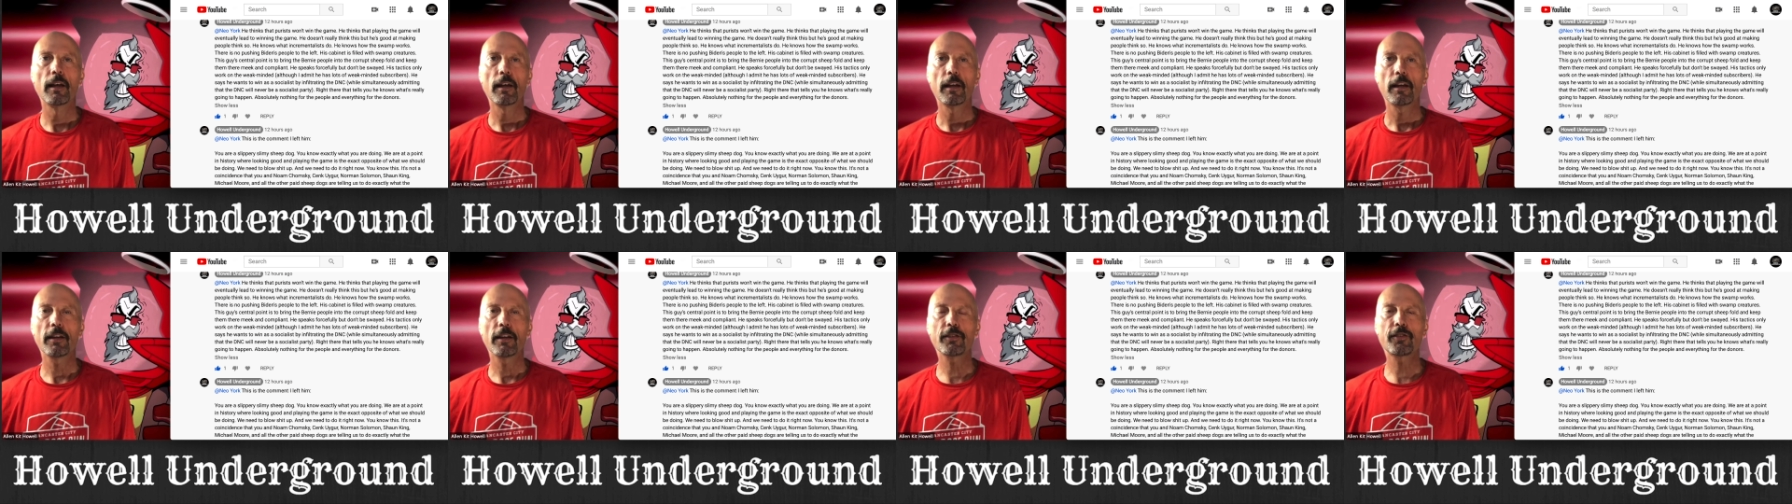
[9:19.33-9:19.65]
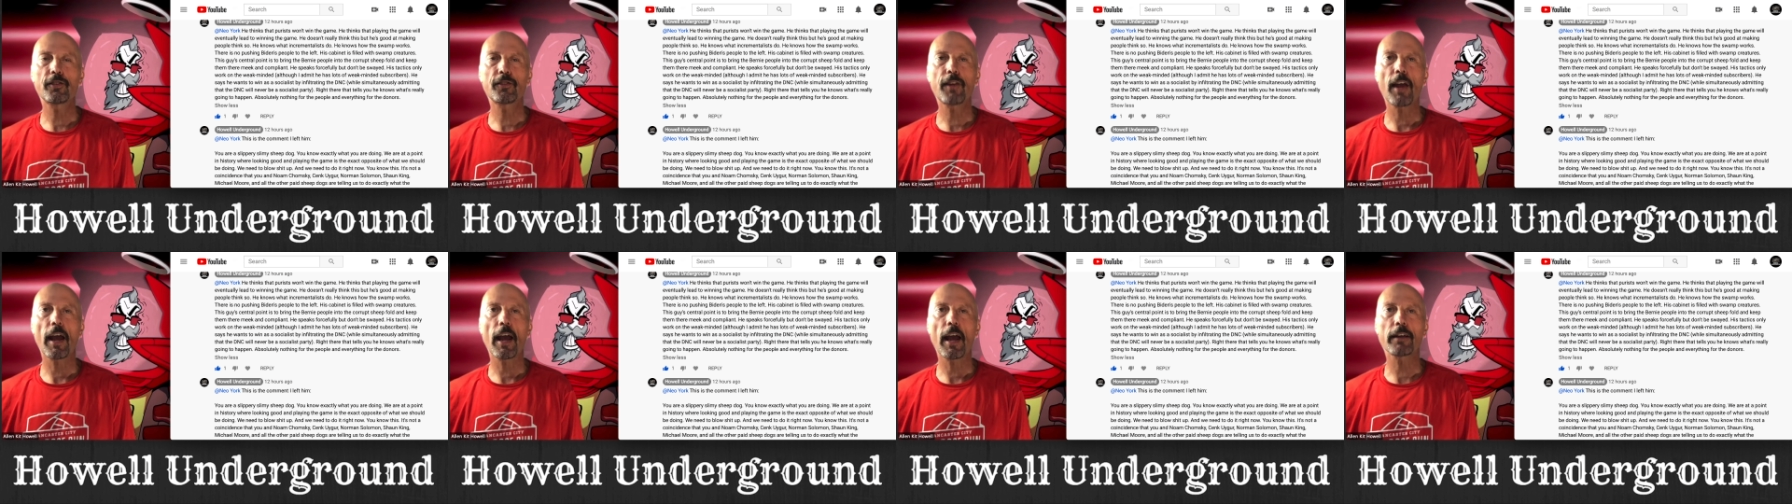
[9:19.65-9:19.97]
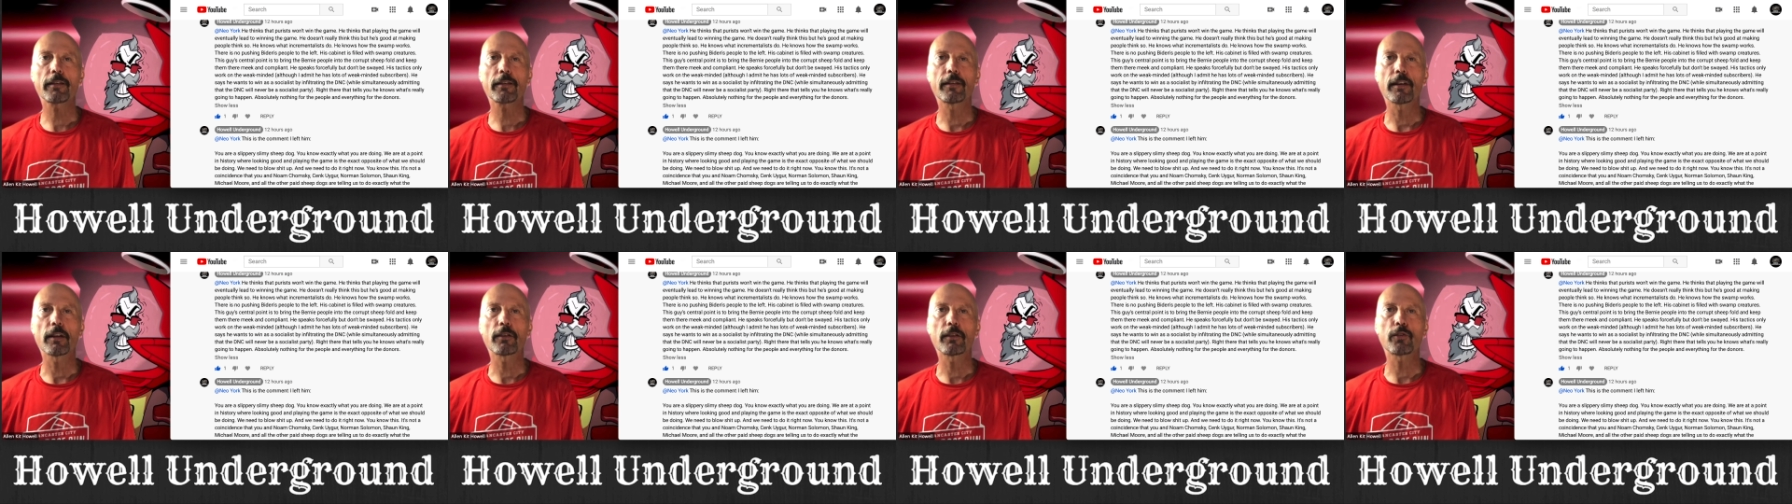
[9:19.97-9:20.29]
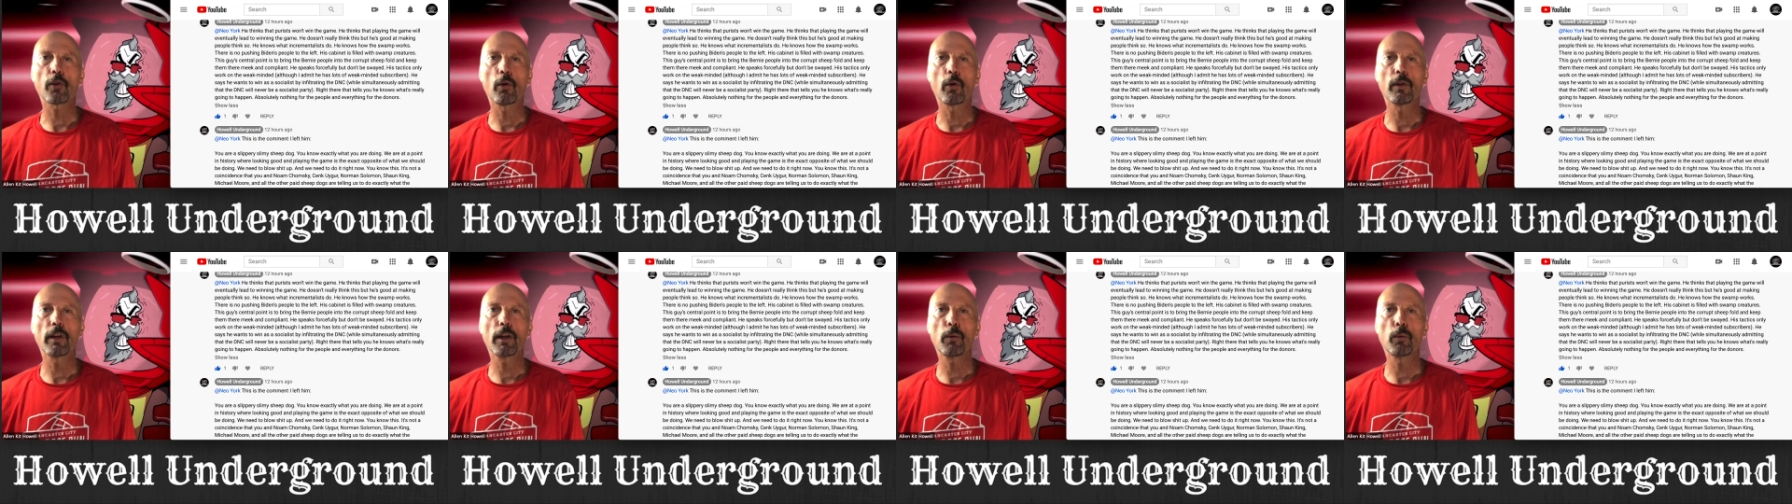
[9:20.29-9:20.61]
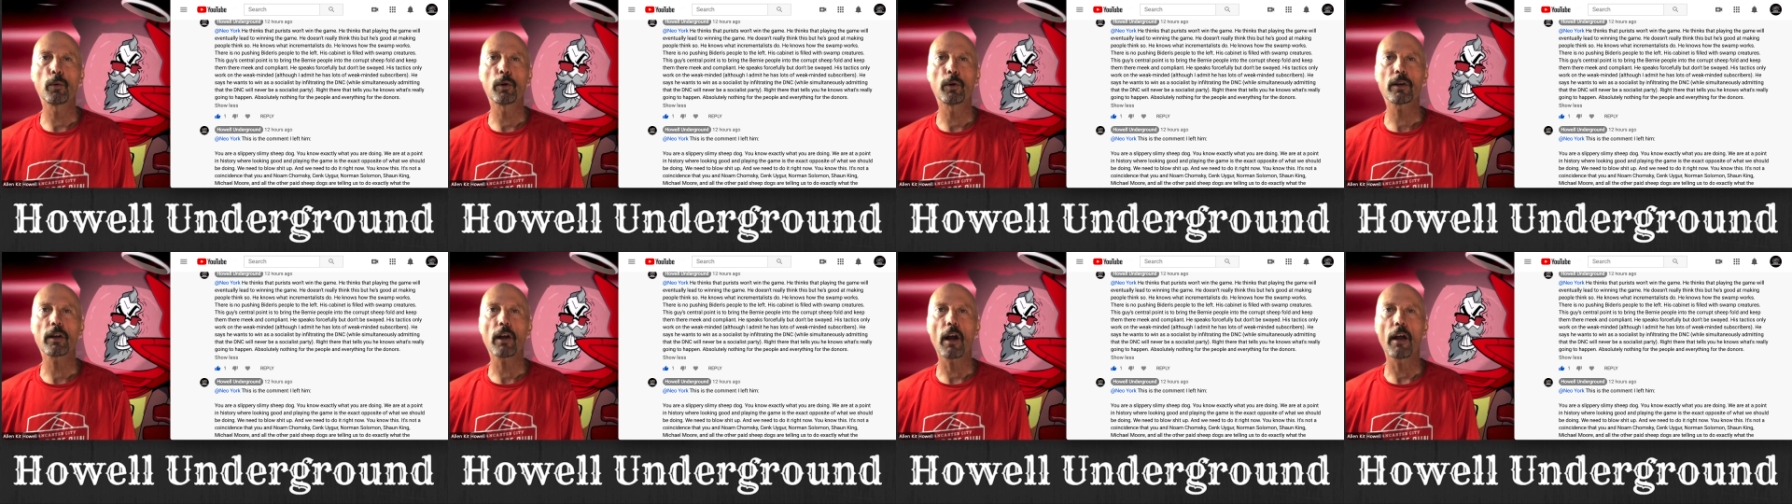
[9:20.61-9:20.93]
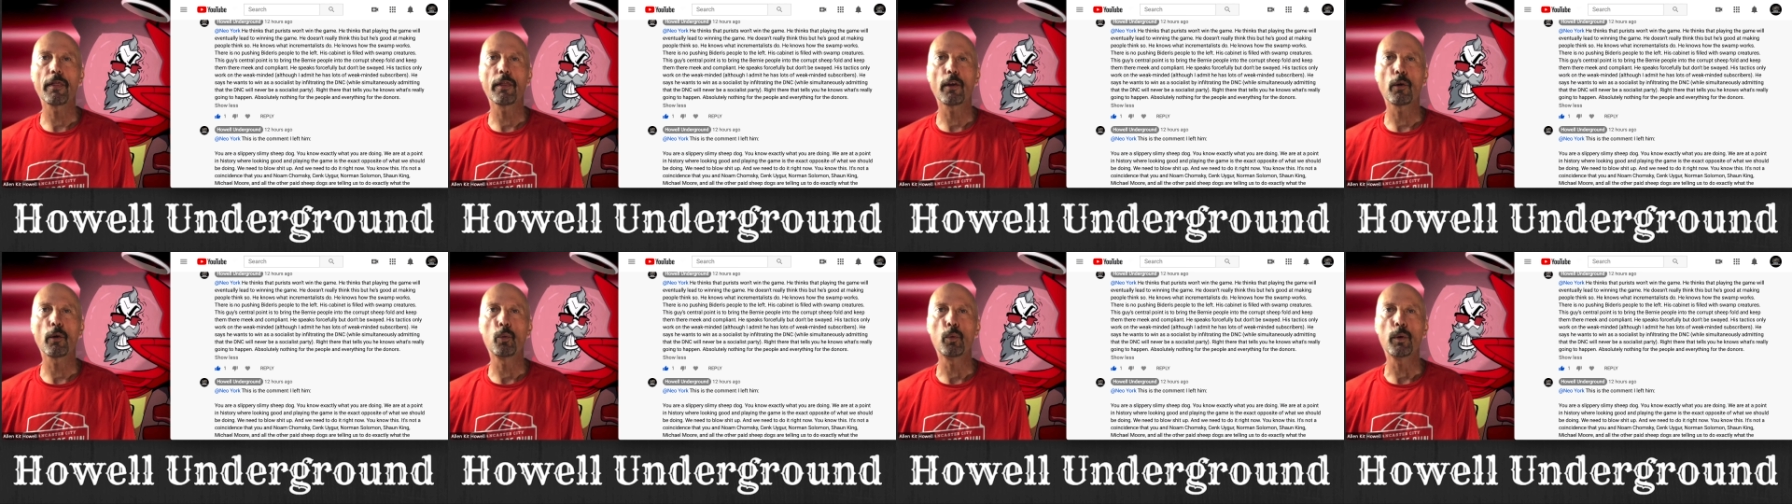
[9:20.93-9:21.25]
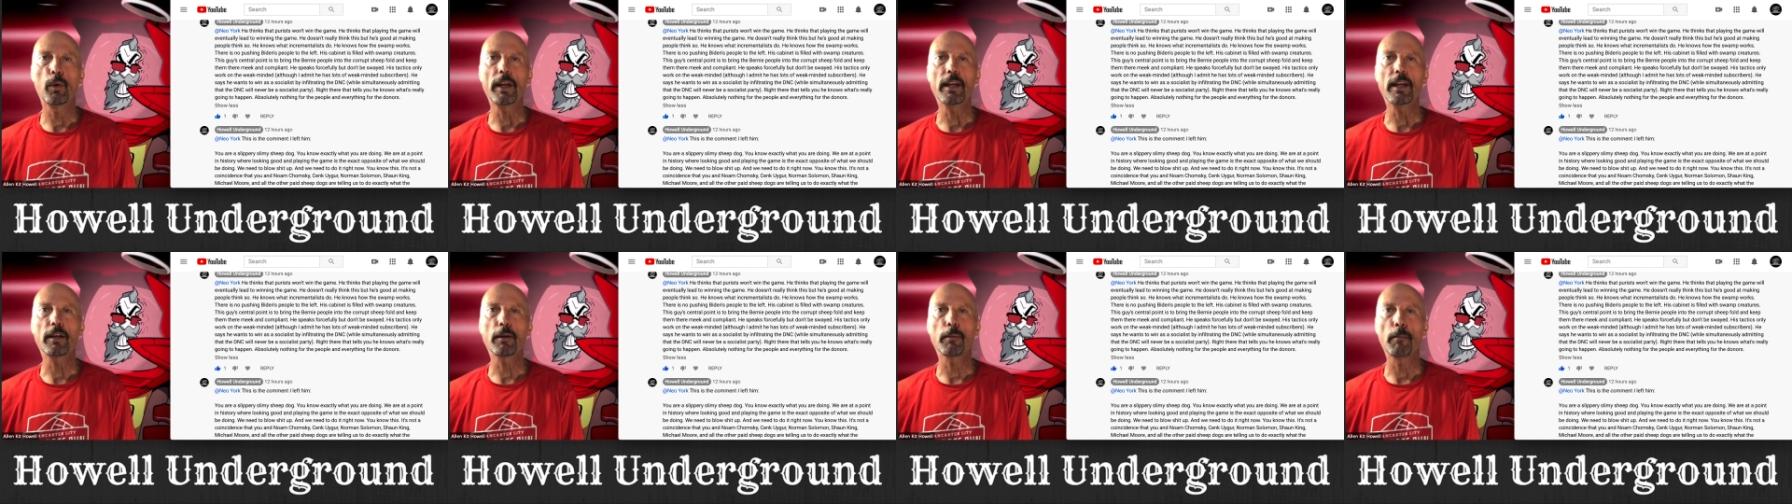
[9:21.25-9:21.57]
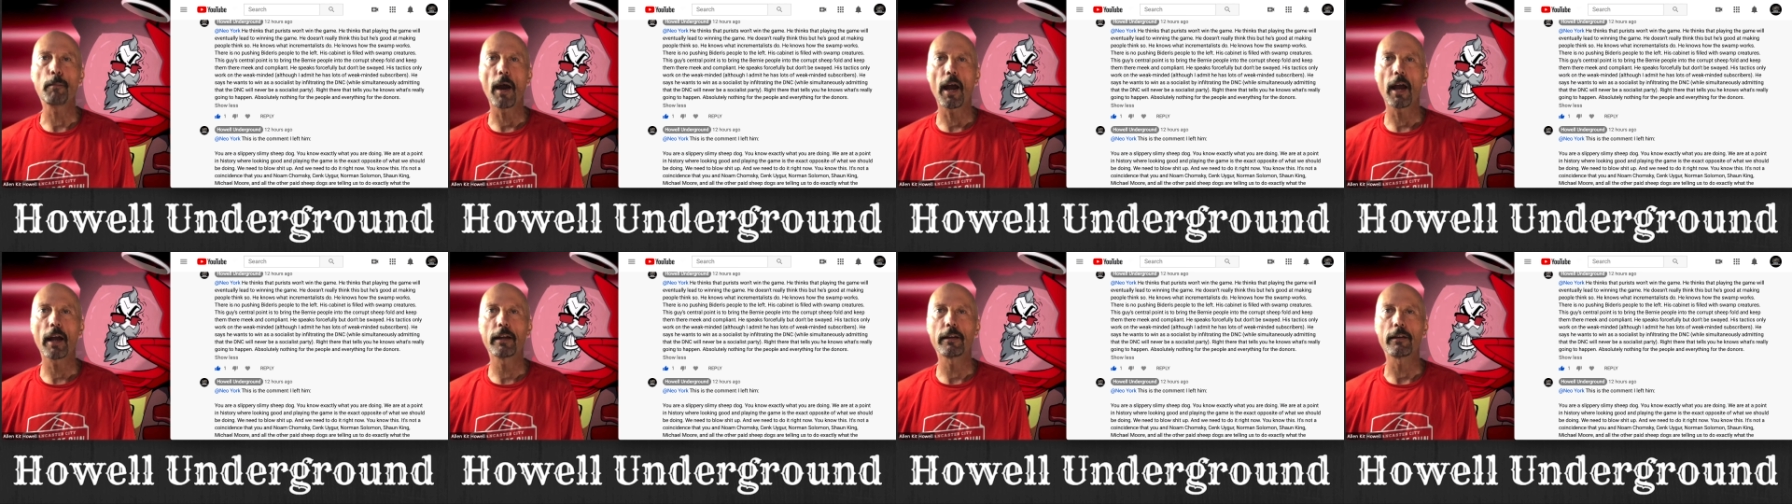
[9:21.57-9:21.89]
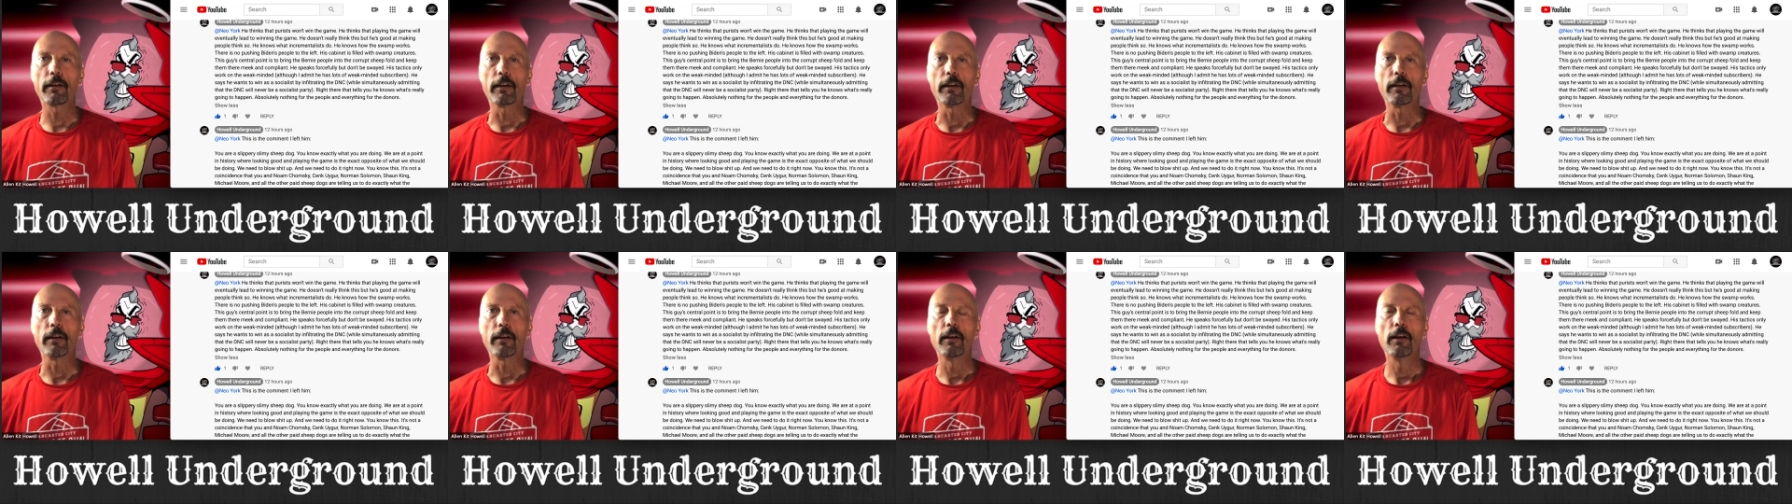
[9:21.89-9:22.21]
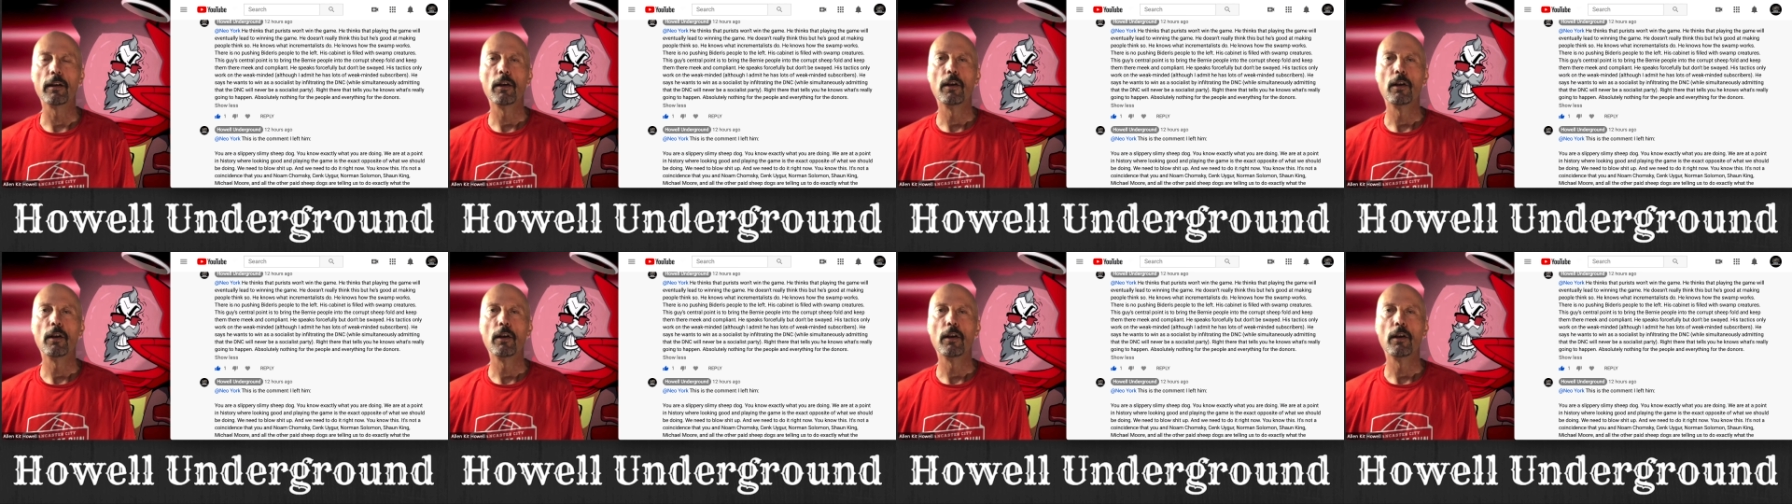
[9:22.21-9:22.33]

His tactics only work on the weak-minded,